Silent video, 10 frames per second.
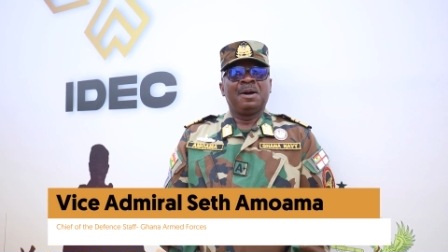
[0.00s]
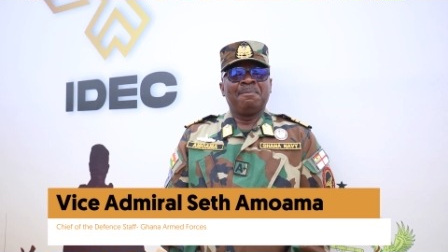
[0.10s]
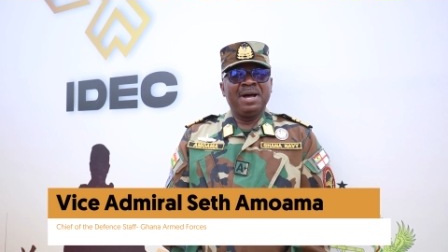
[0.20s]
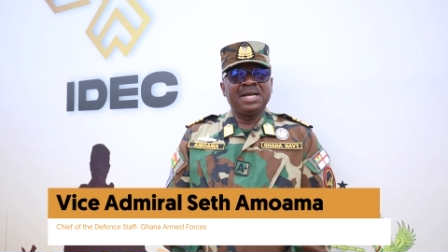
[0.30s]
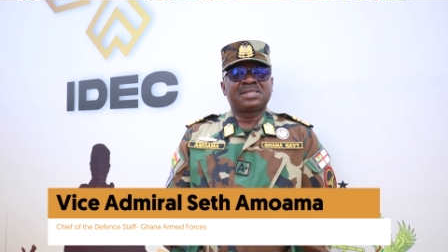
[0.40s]

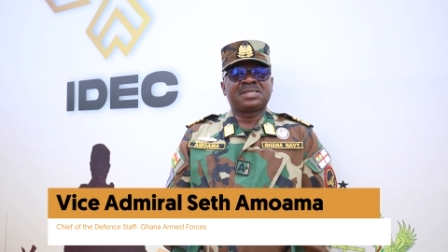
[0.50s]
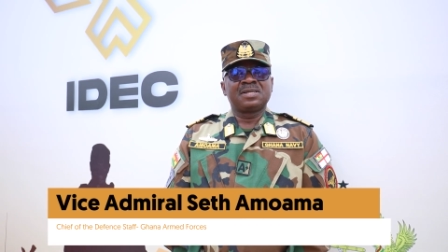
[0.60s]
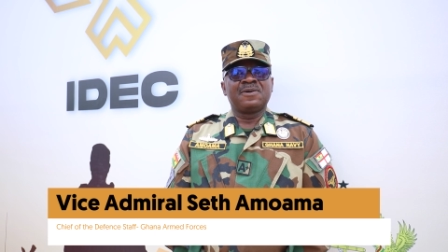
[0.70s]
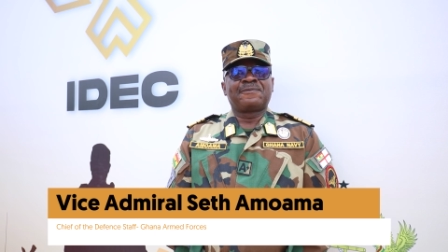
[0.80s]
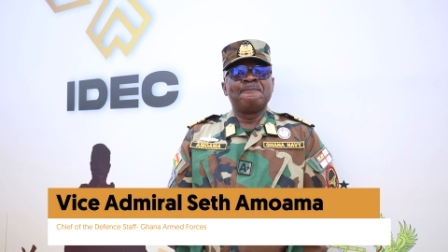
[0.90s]
but
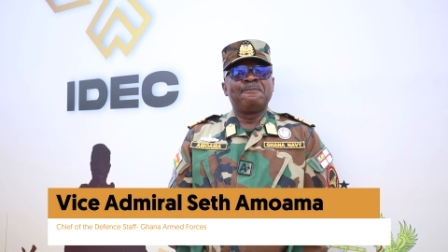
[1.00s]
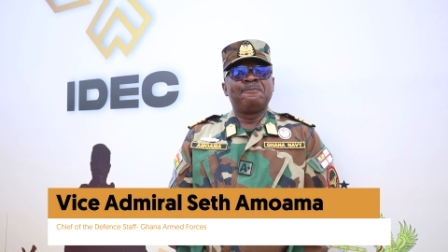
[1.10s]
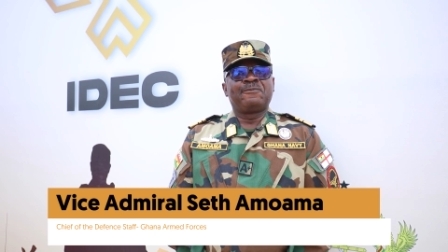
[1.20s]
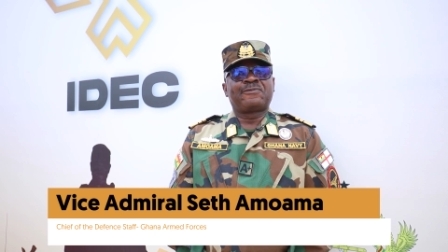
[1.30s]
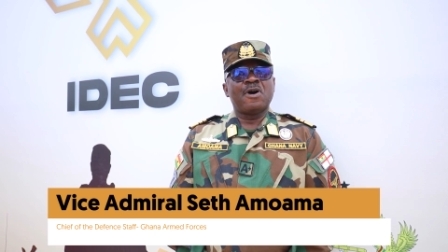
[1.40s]

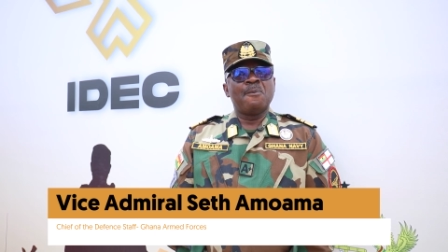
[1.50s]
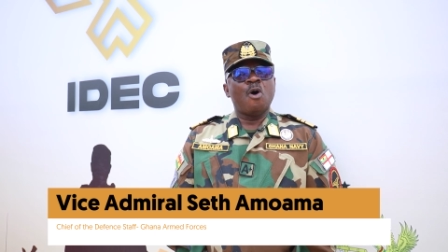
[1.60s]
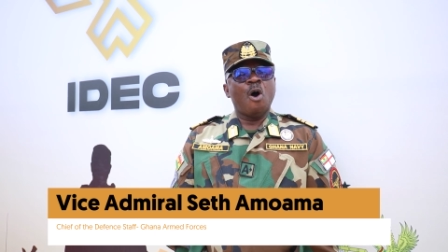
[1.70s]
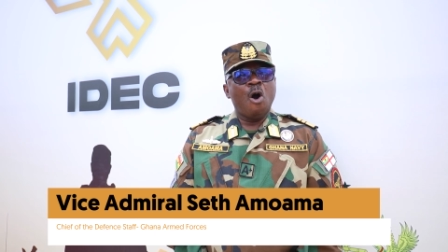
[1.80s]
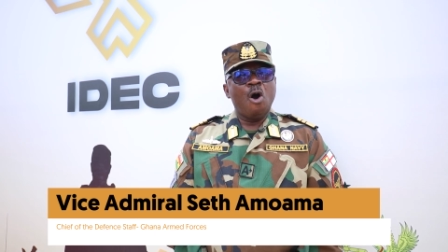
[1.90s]
from
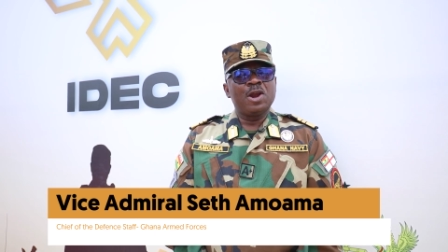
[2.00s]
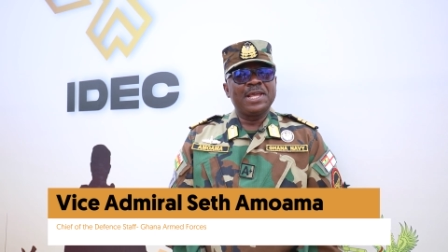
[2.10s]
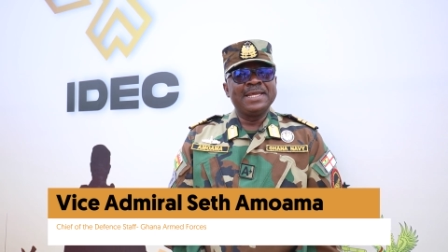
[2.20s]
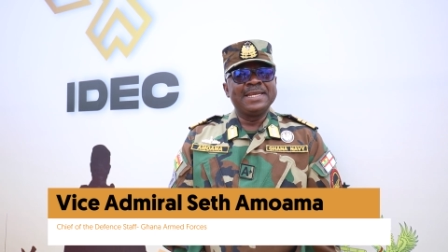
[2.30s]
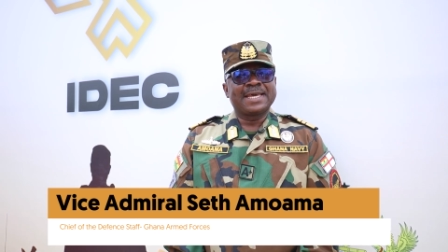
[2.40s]
all
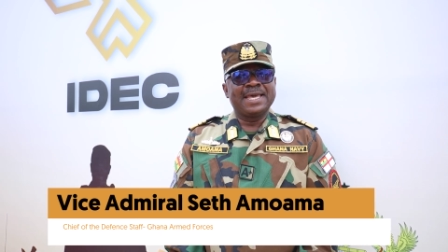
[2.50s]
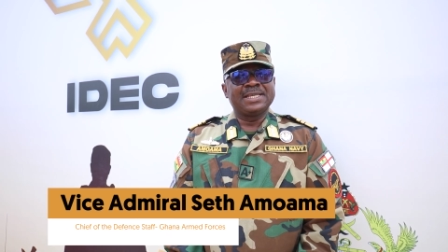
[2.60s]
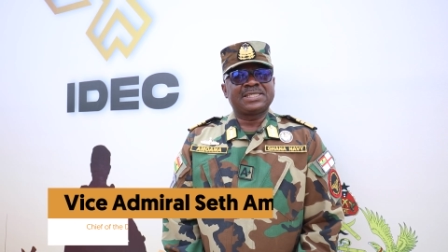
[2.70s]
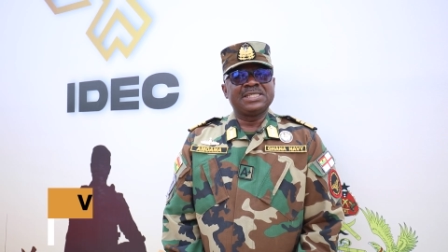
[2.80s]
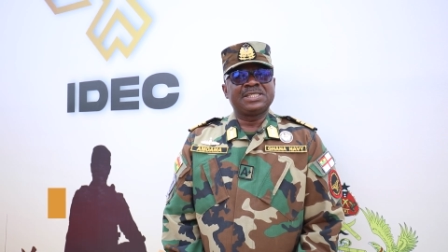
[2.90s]

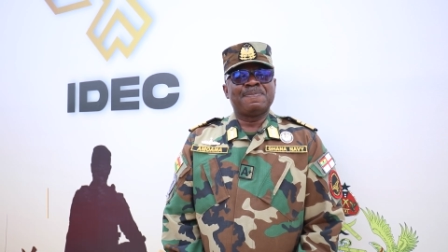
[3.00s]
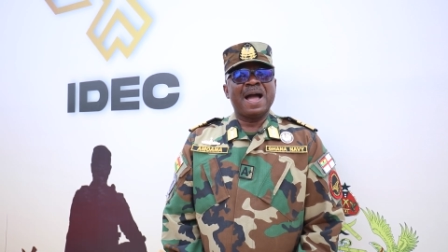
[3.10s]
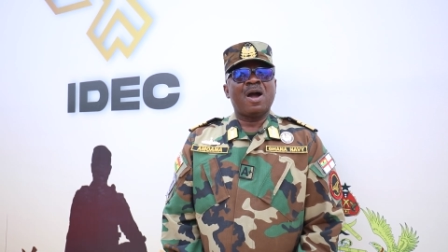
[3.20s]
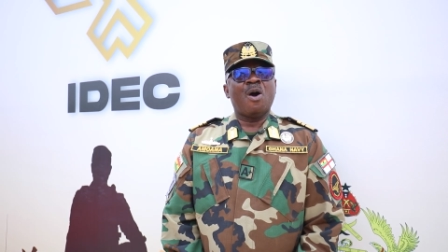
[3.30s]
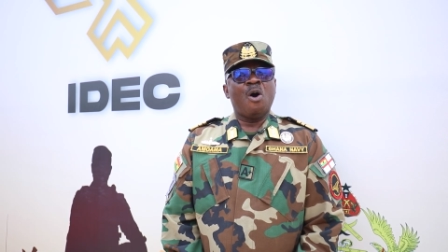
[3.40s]
indications,
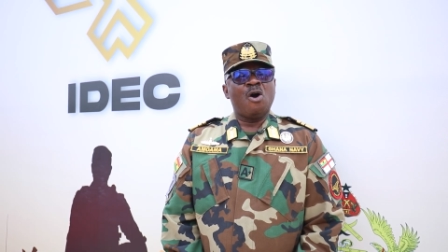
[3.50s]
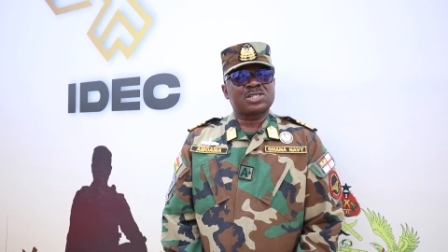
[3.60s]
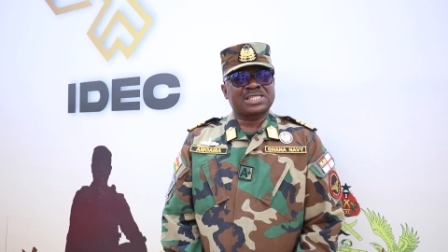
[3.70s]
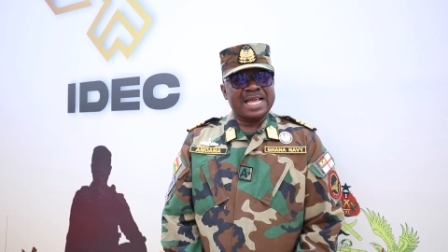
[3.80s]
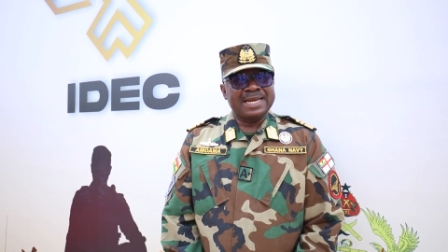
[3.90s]
by all
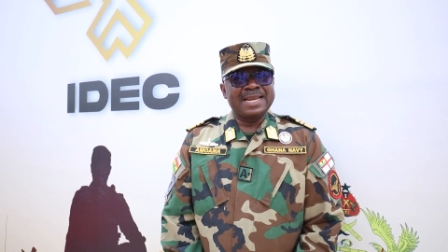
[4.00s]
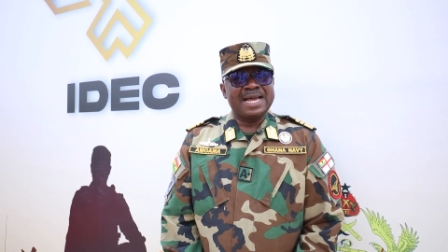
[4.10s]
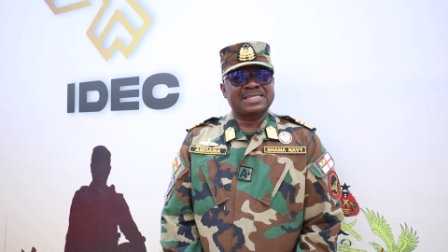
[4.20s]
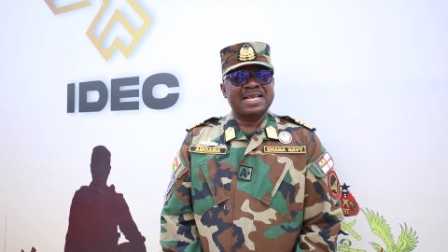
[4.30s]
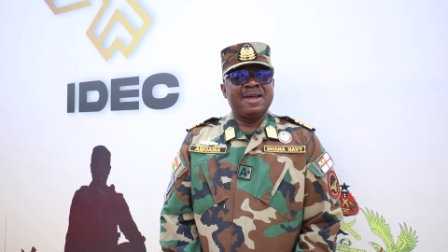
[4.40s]

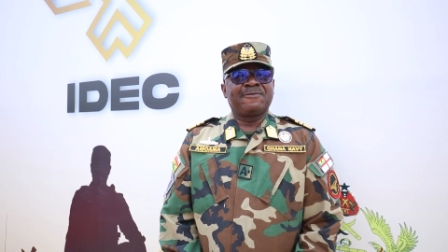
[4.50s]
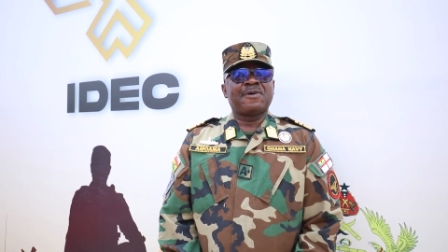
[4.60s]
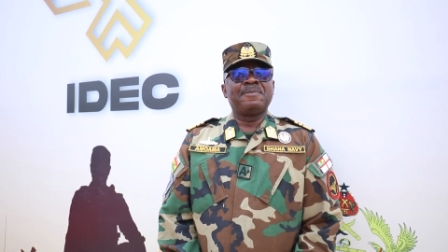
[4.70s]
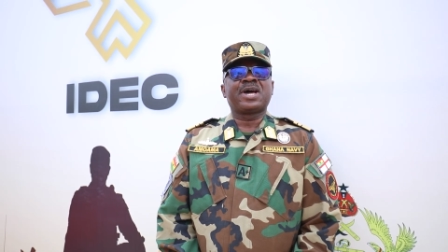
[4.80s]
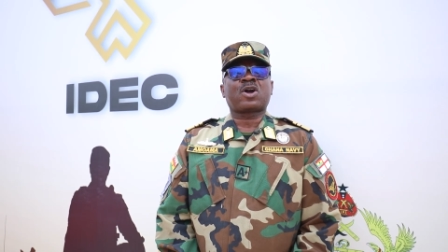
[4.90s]
standards, and
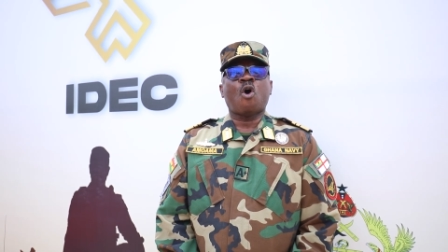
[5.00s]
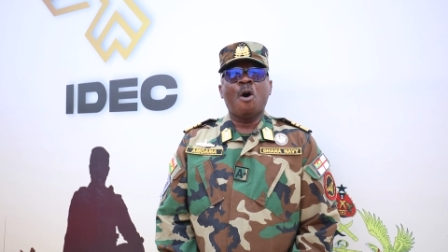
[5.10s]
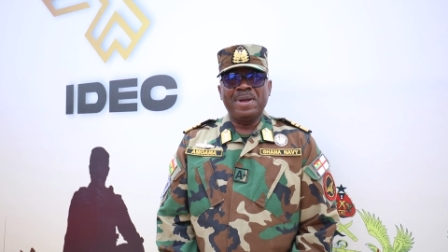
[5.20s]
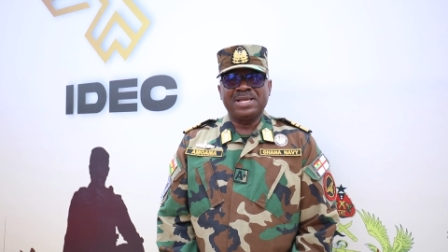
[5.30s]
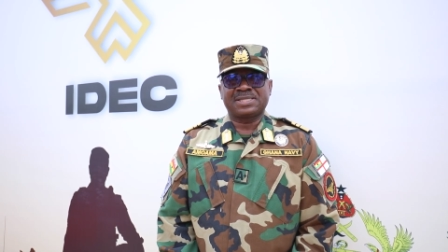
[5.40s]
from the
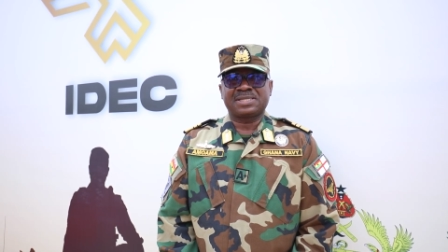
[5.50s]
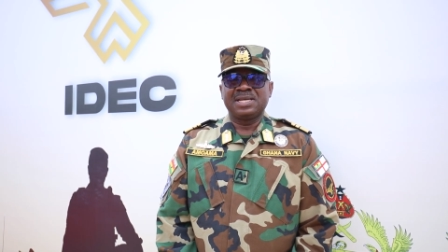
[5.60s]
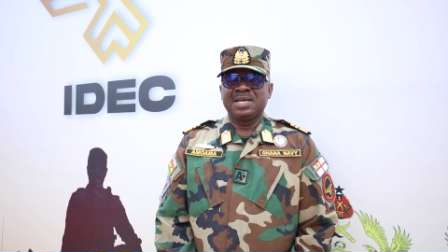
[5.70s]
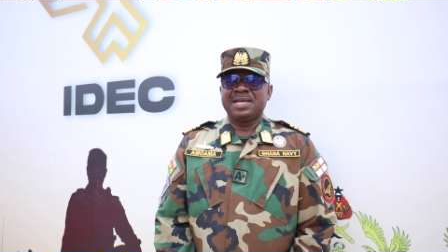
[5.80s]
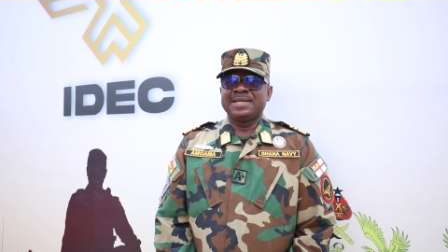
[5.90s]
comments
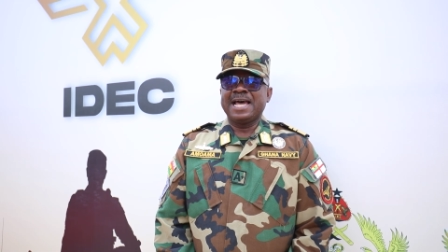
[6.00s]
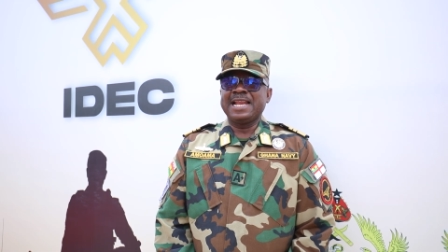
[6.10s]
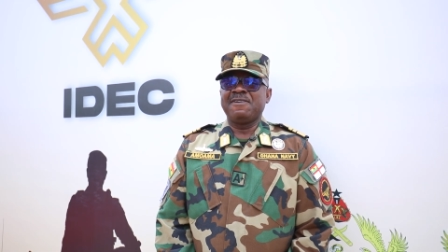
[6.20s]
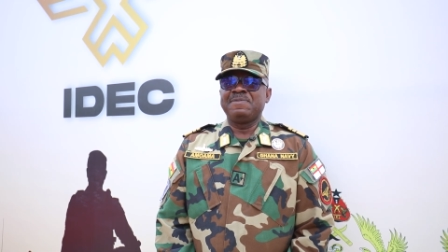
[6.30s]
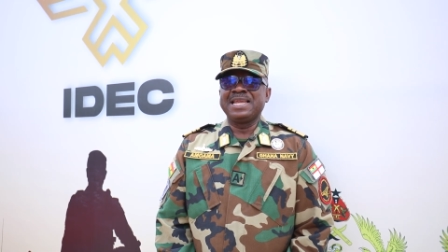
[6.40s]
that
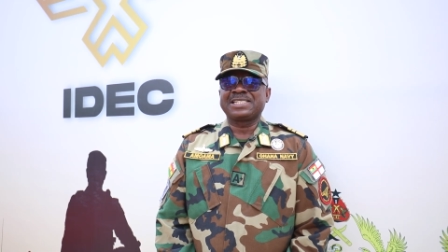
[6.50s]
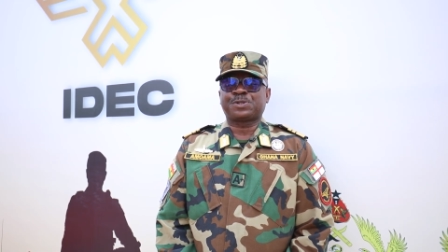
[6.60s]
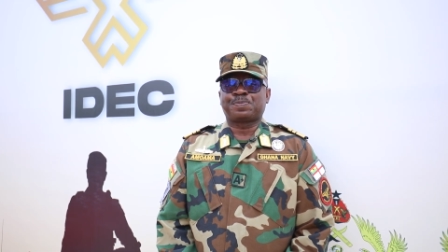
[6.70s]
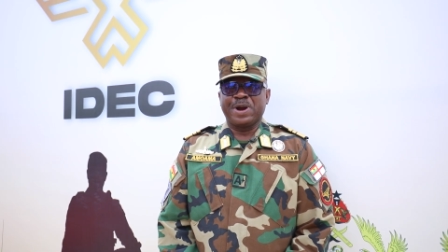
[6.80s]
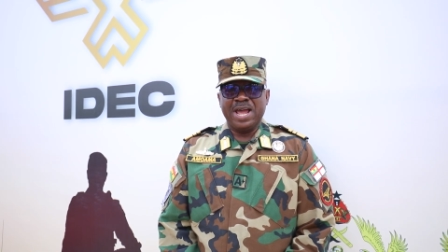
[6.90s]
have been
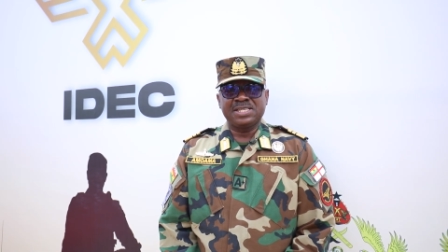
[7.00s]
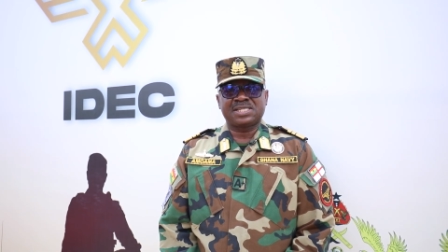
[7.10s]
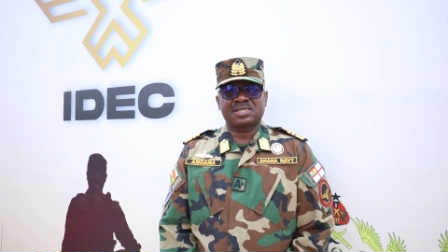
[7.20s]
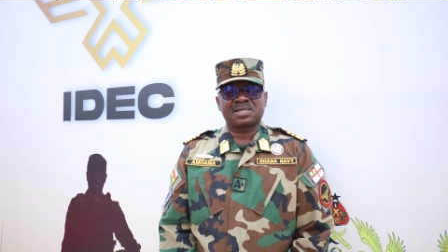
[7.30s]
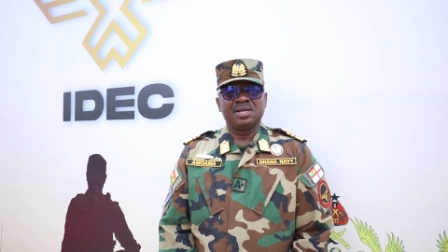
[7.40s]

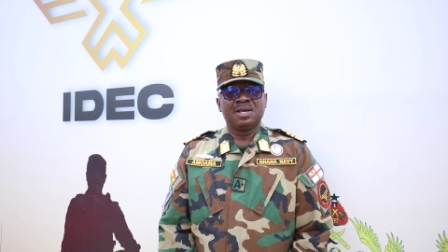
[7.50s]
expressed